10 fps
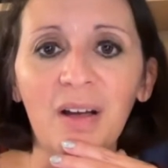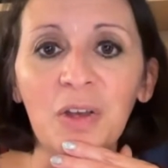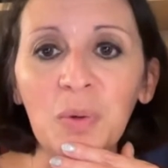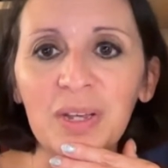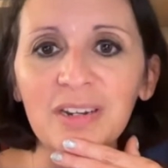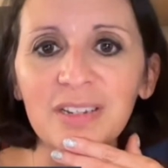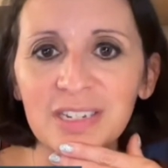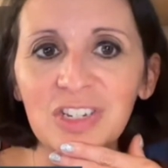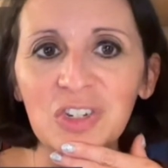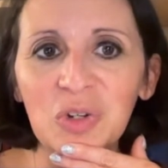who can
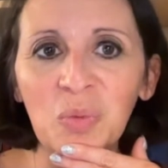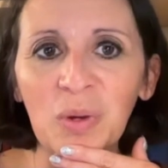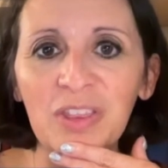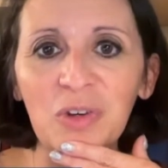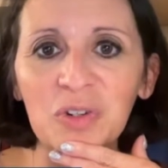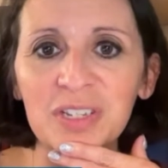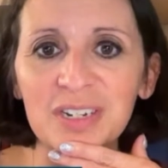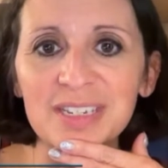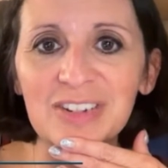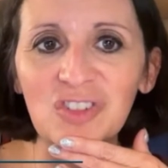assist you with your
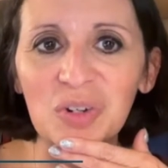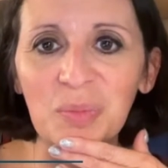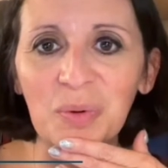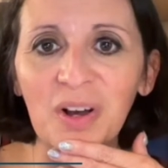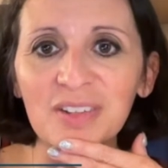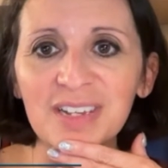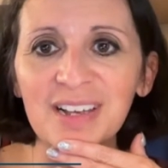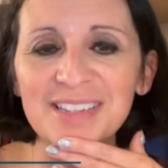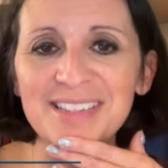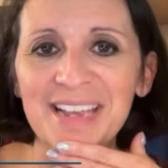citizenship
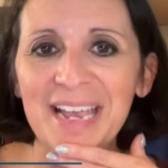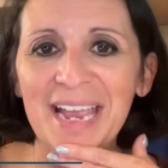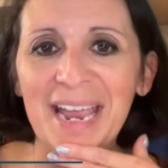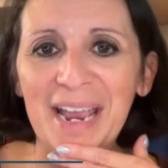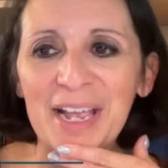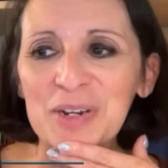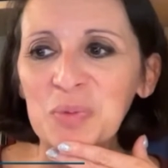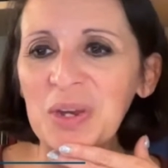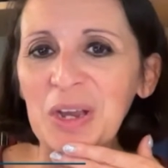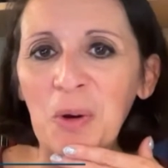process.
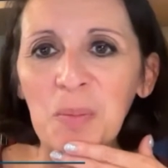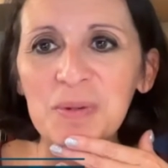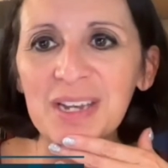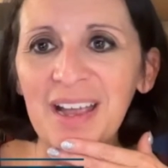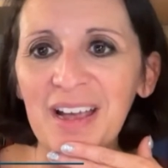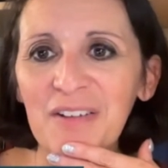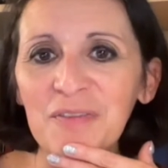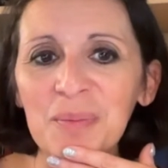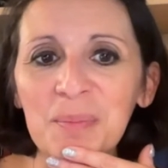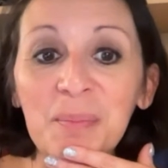And we hope to
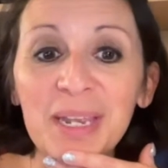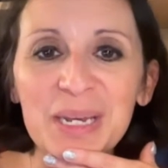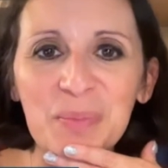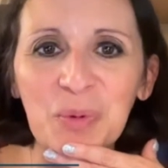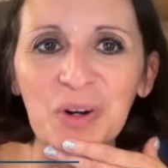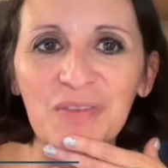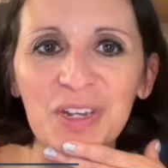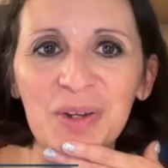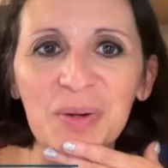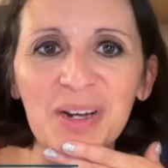have many more of
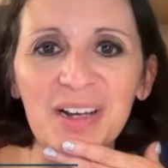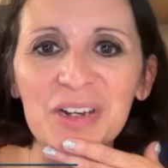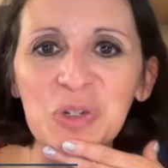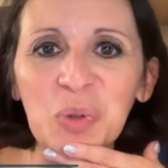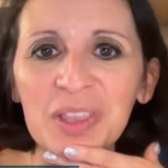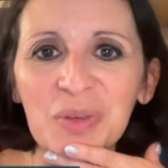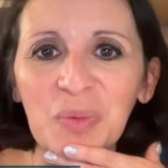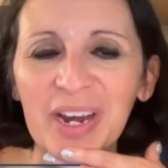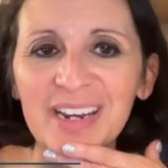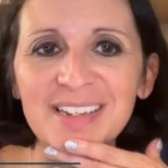you join the
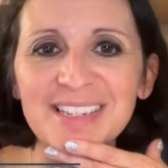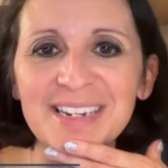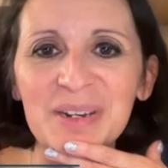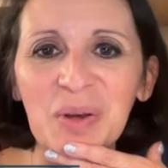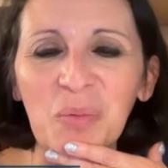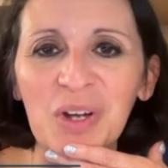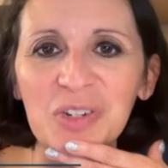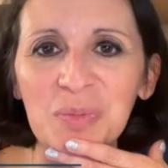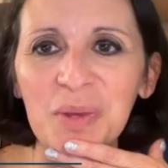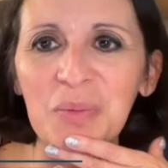ranks and
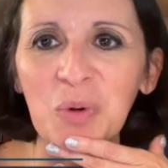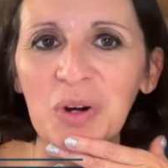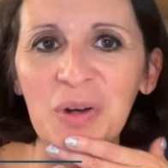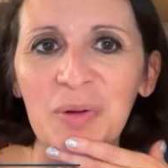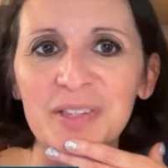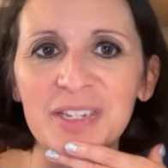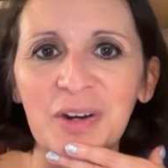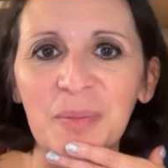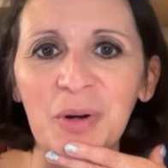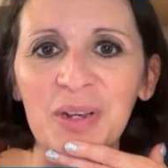watch many more oath
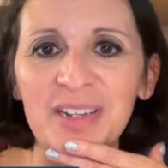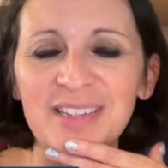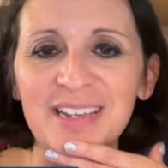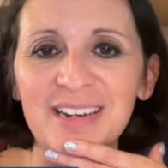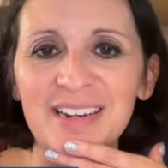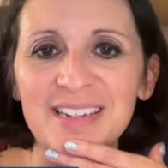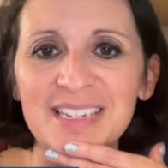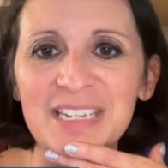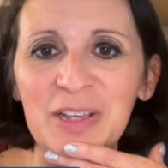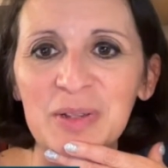ceremonies and
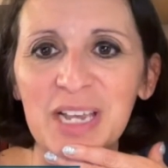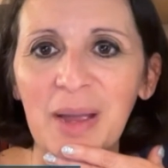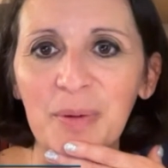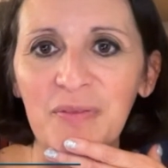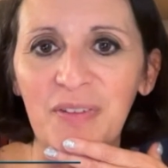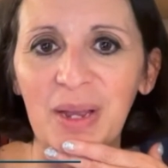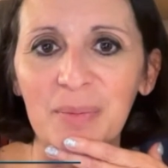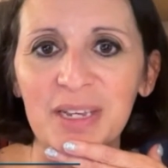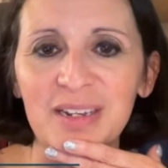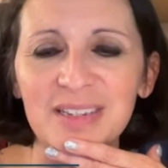see those happy
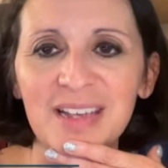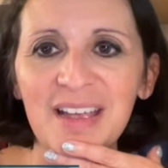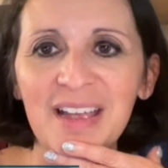families